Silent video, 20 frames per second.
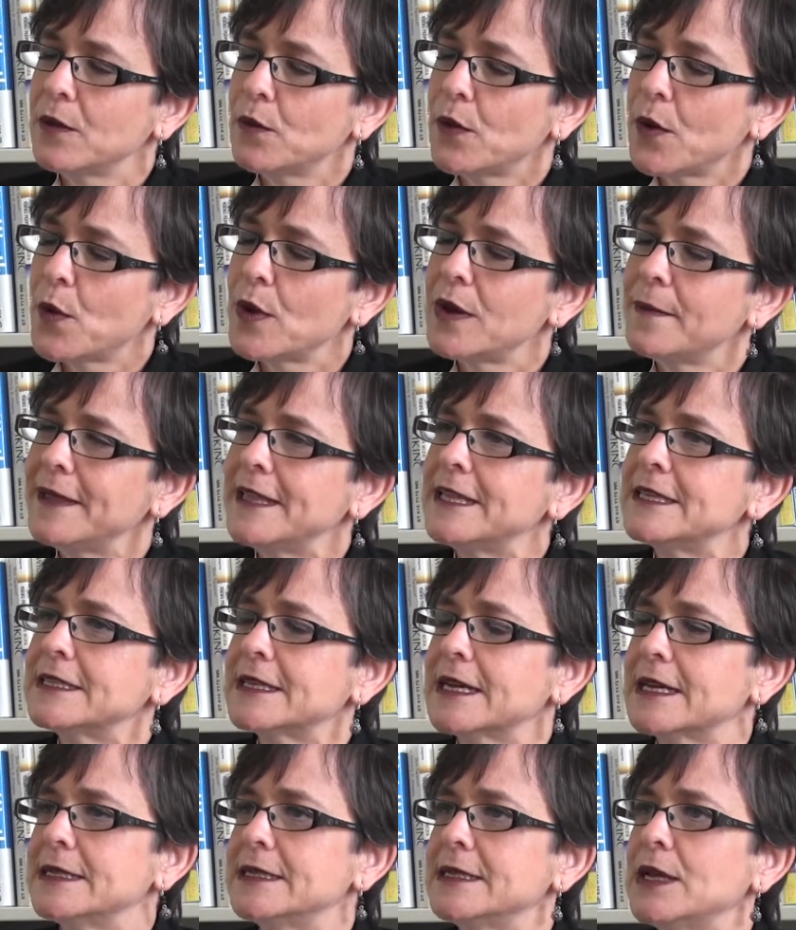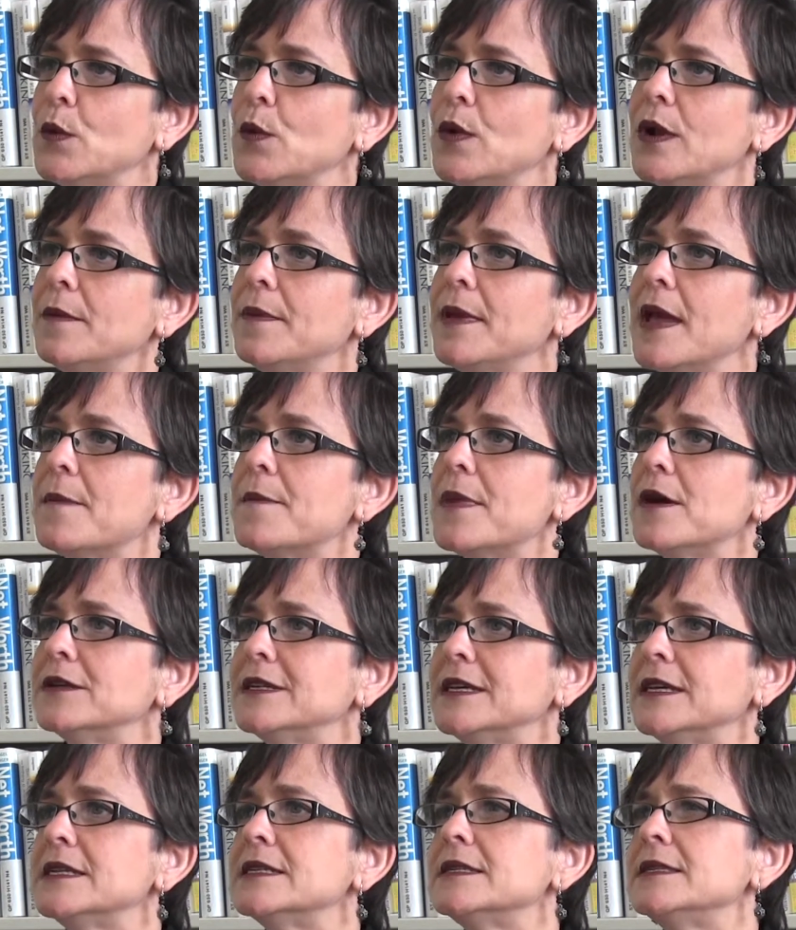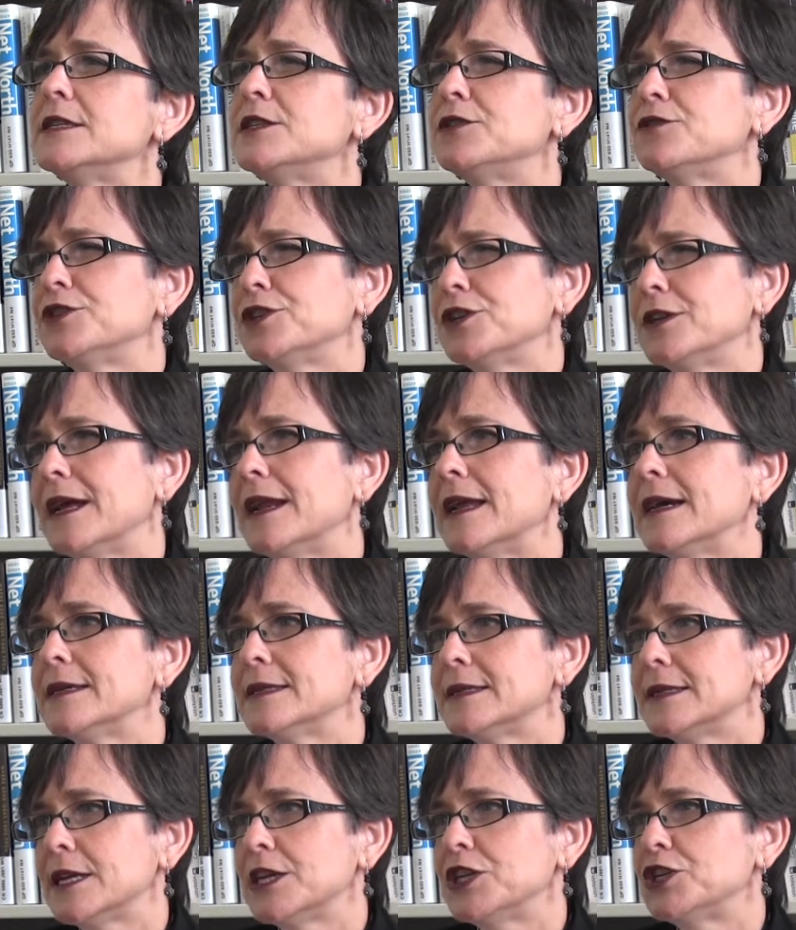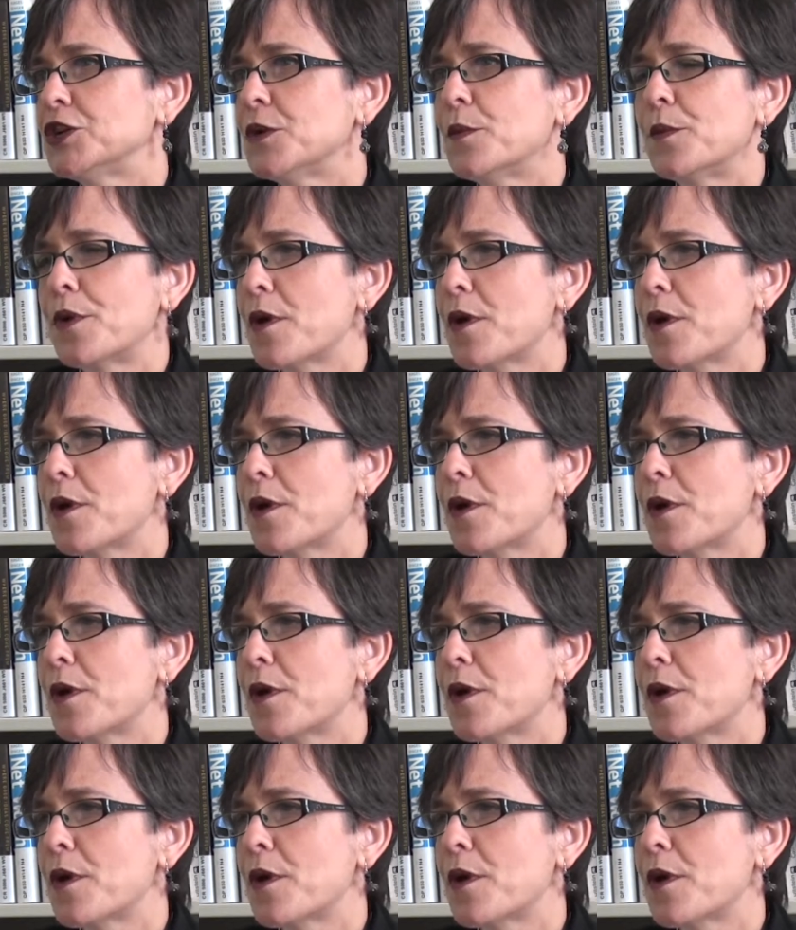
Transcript: will be discussing will be about institutionalization.